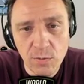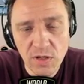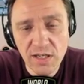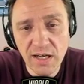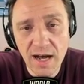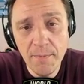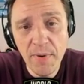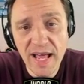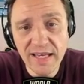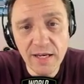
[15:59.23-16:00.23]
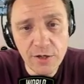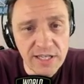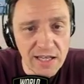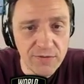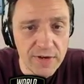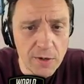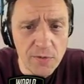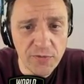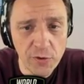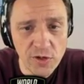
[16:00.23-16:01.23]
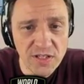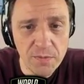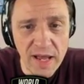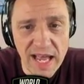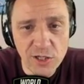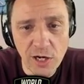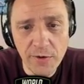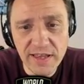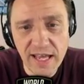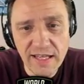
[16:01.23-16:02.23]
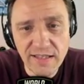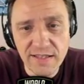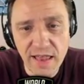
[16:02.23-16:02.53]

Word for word: What a comeback here in that very first match. How intense